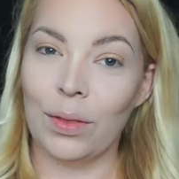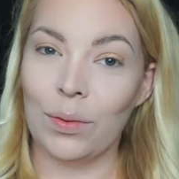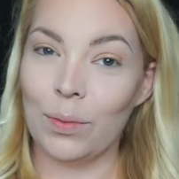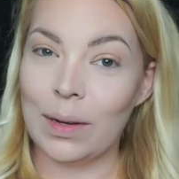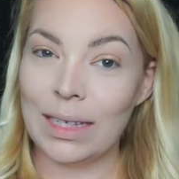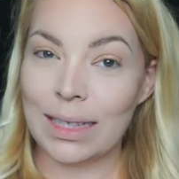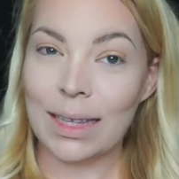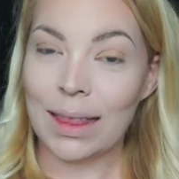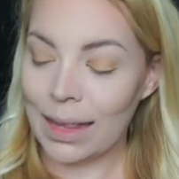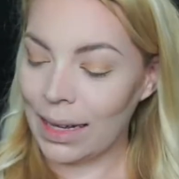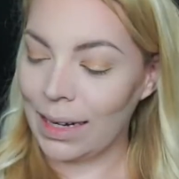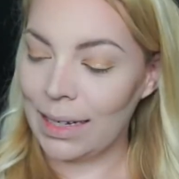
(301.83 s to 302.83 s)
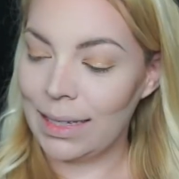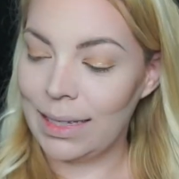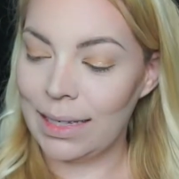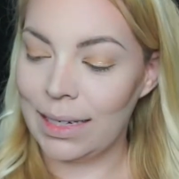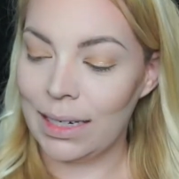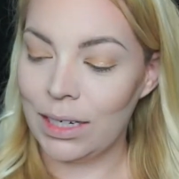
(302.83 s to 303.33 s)
The reason that I
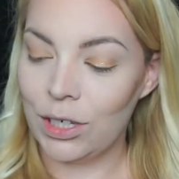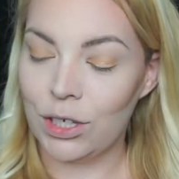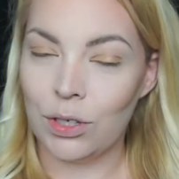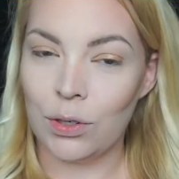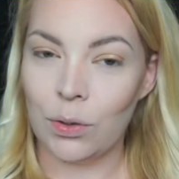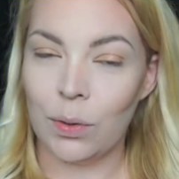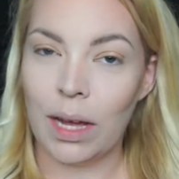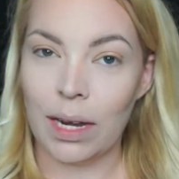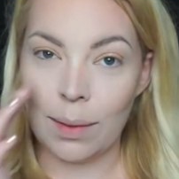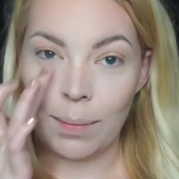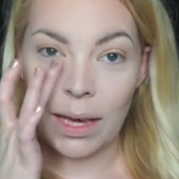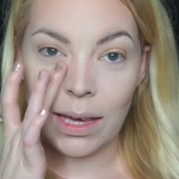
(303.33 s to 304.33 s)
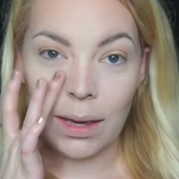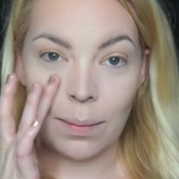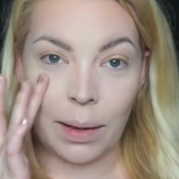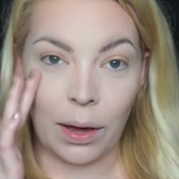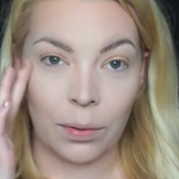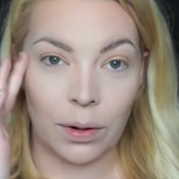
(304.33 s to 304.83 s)
didn't do any
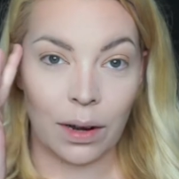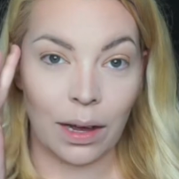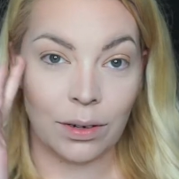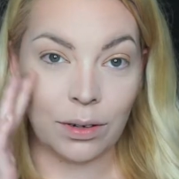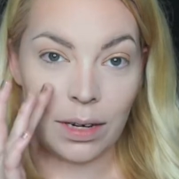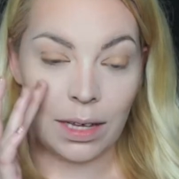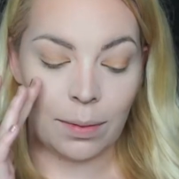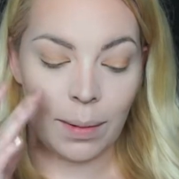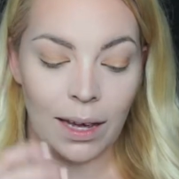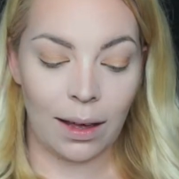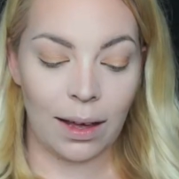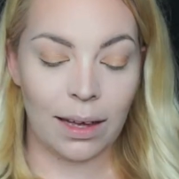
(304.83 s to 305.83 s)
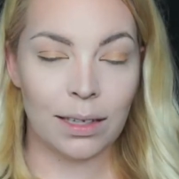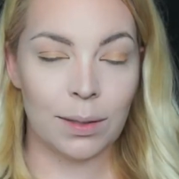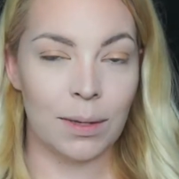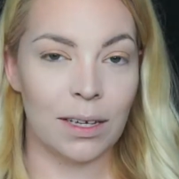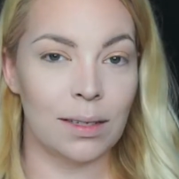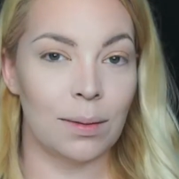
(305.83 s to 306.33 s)
baking powder underneath my
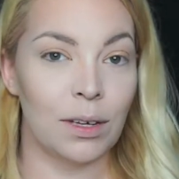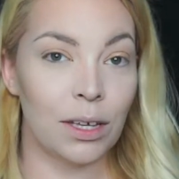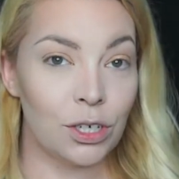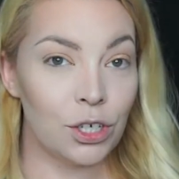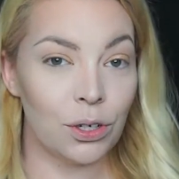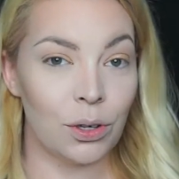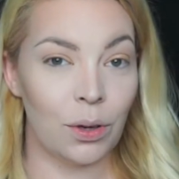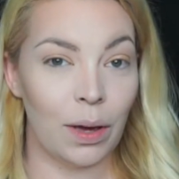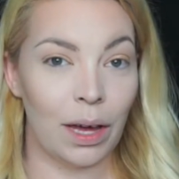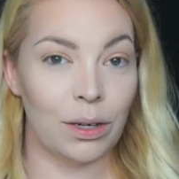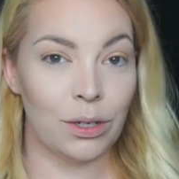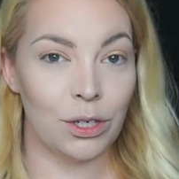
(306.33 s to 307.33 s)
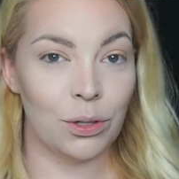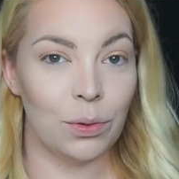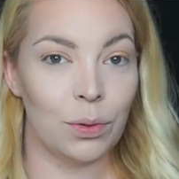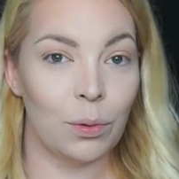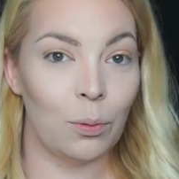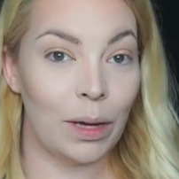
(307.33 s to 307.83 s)
eyes because I'm going to show you how to
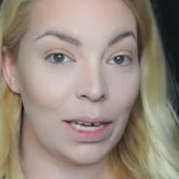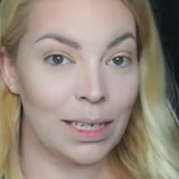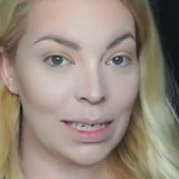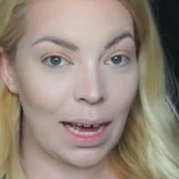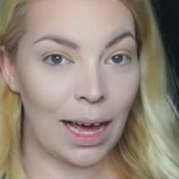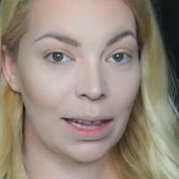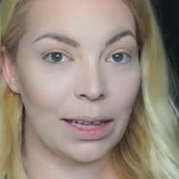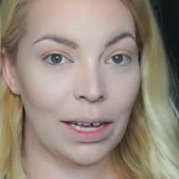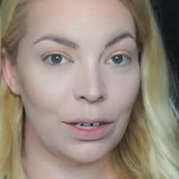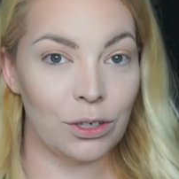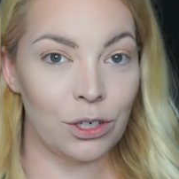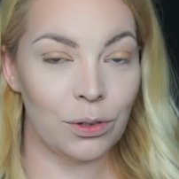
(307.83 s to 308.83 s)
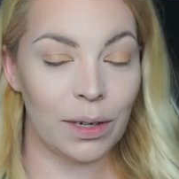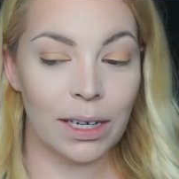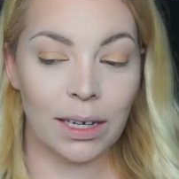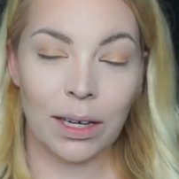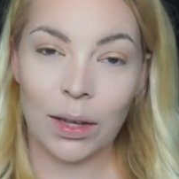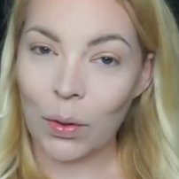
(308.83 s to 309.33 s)
do the winged eyeliner
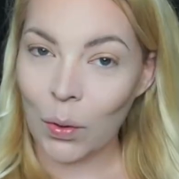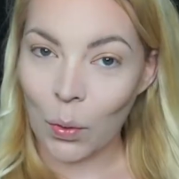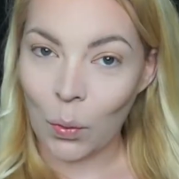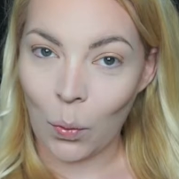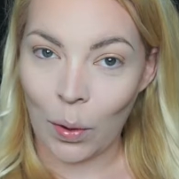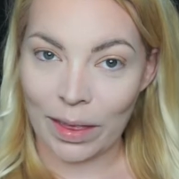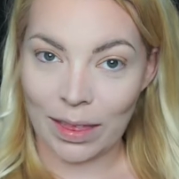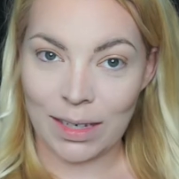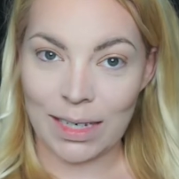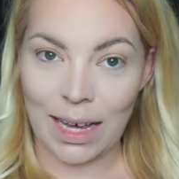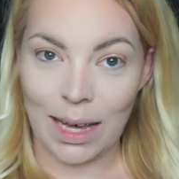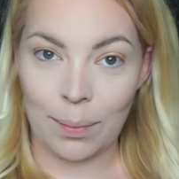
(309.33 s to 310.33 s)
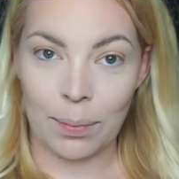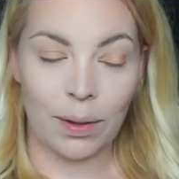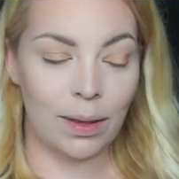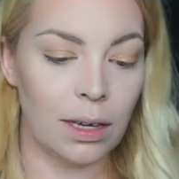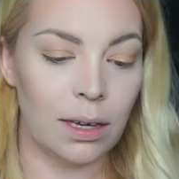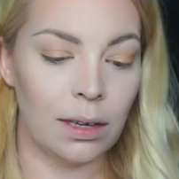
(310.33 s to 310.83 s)
trick with tape.
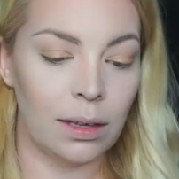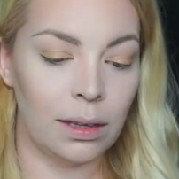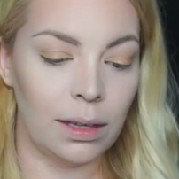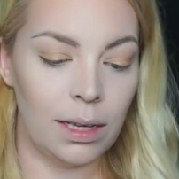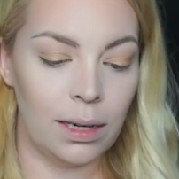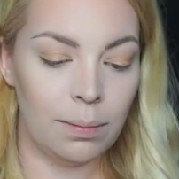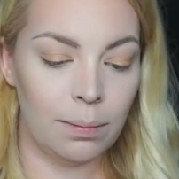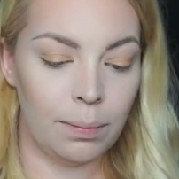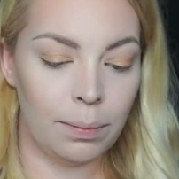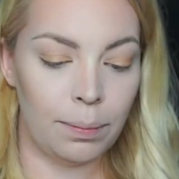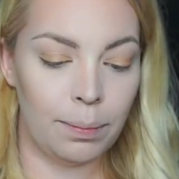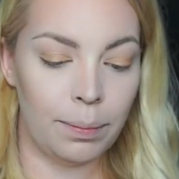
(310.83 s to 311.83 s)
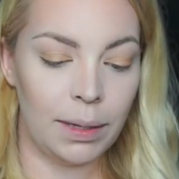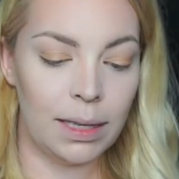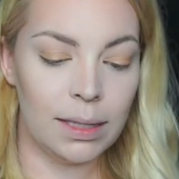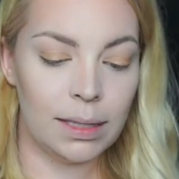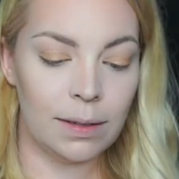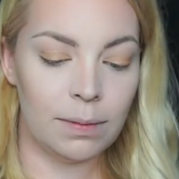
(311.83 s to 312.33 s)
Taking a clean
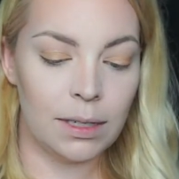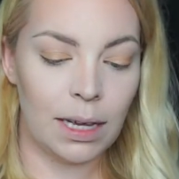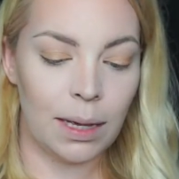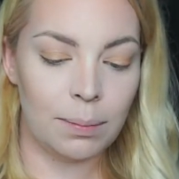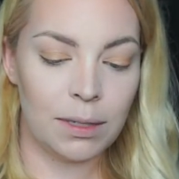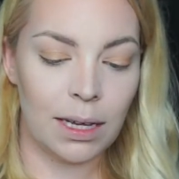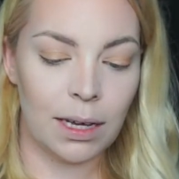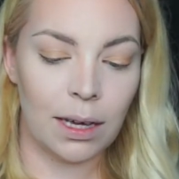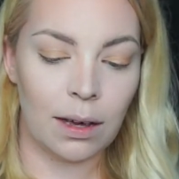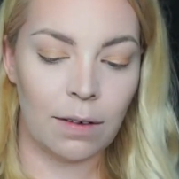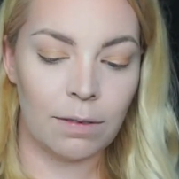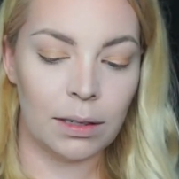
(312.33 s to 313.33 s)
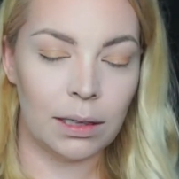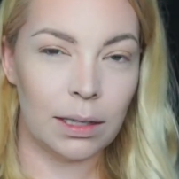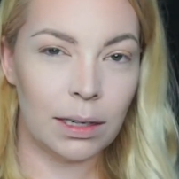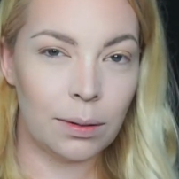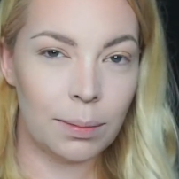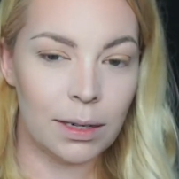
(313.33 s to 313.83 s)
piece of tape, taking off a
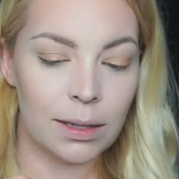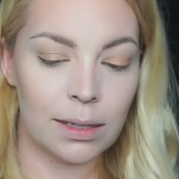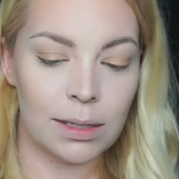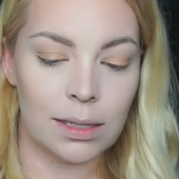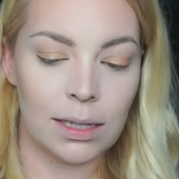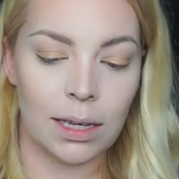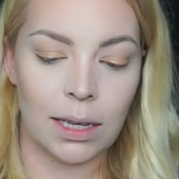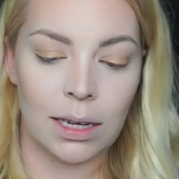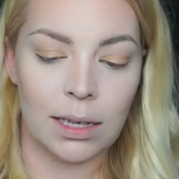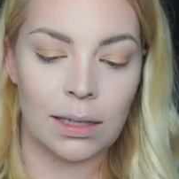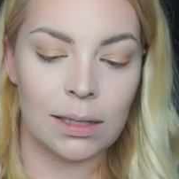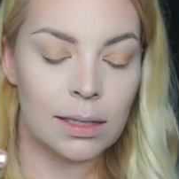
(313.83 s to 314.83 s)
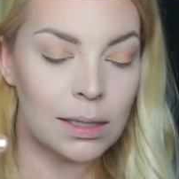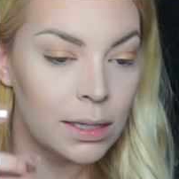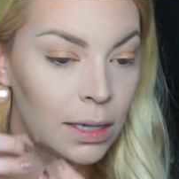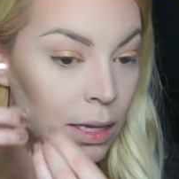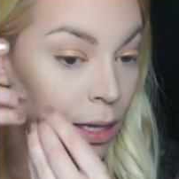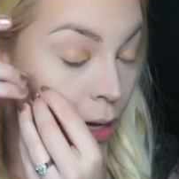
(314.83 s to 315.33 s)
little bit of the stickiness
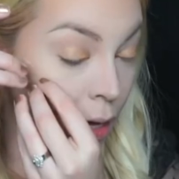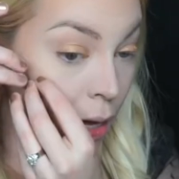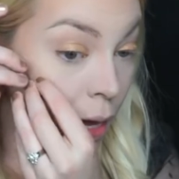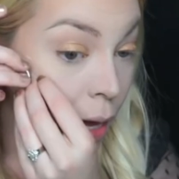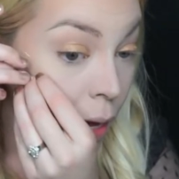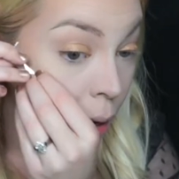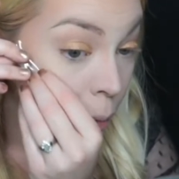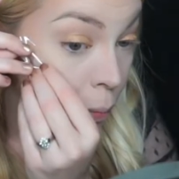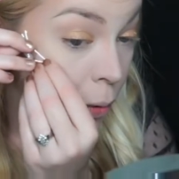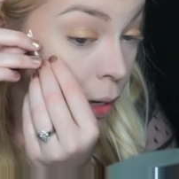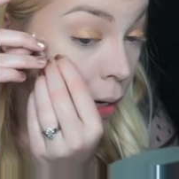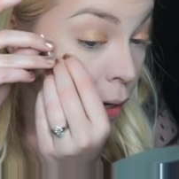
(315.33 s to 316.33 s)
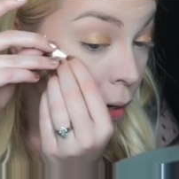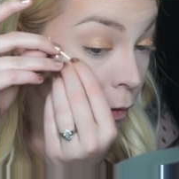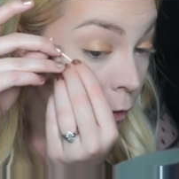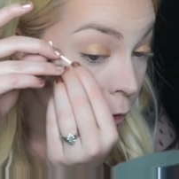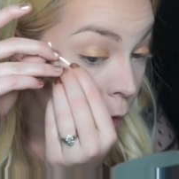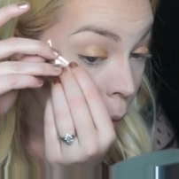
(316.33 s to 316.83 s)
and bringing
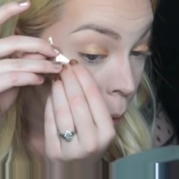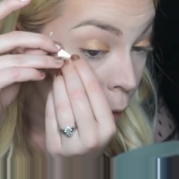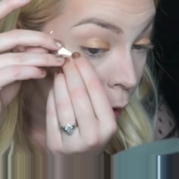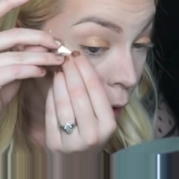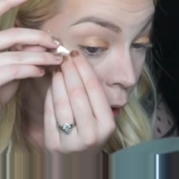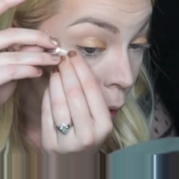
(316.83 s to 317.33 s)
it from the